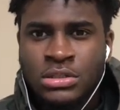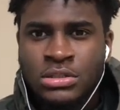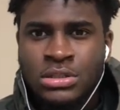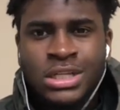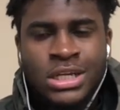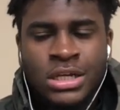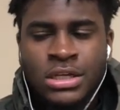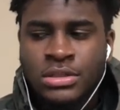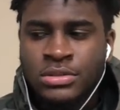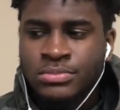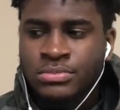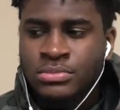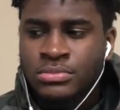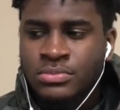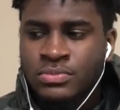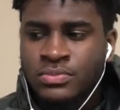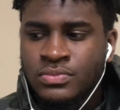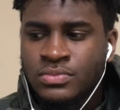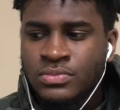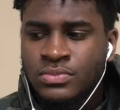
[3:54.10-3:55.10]
like
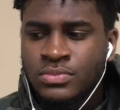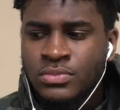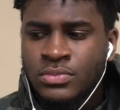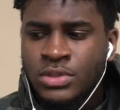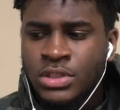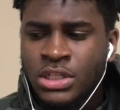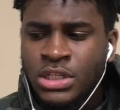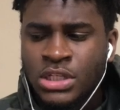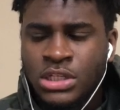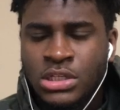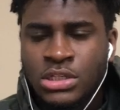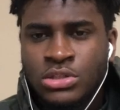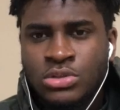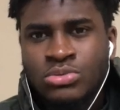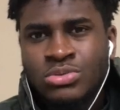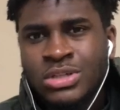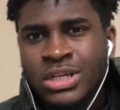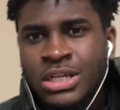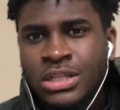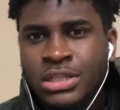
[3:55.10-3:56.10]
he you
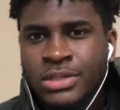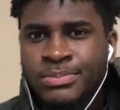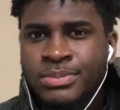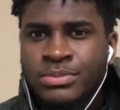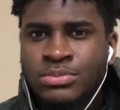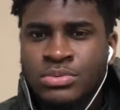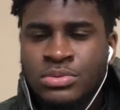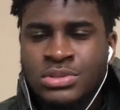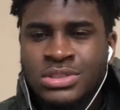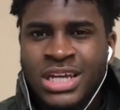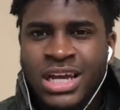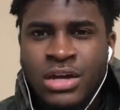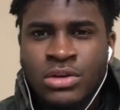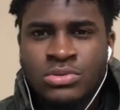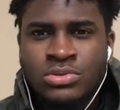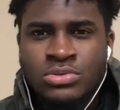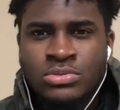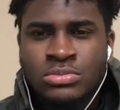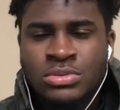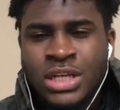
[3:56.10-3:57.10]
can't let people down
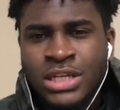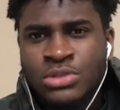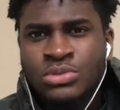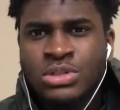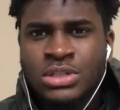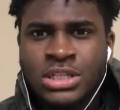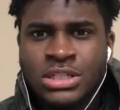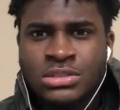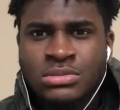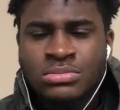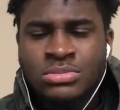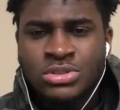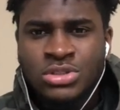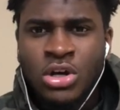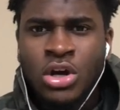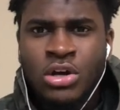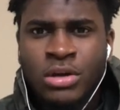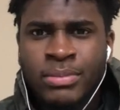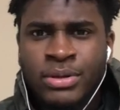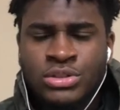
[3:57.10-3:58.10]
you like you can let them
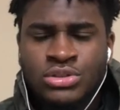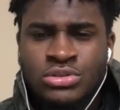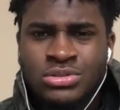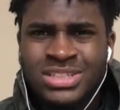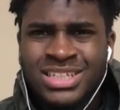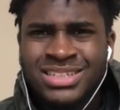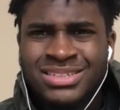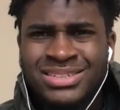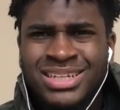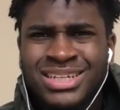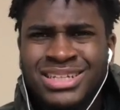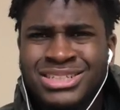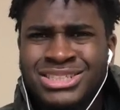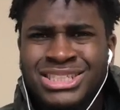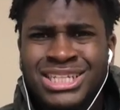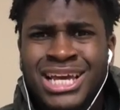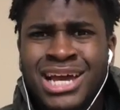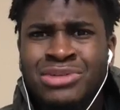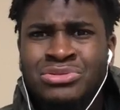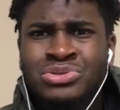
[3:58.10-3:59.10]
talk about you they, they can
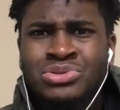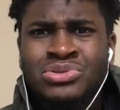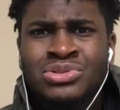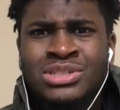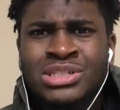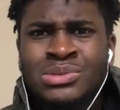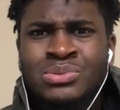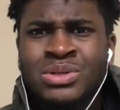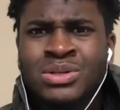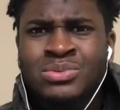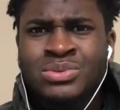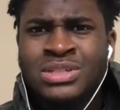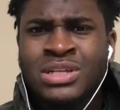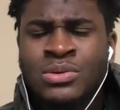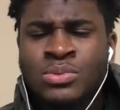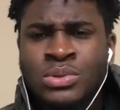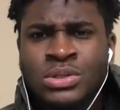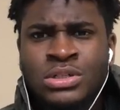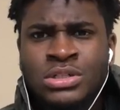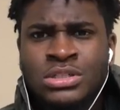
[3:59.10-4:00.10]
down you all they want with their
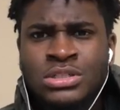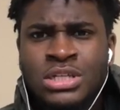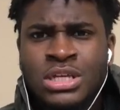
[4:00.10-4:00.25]
words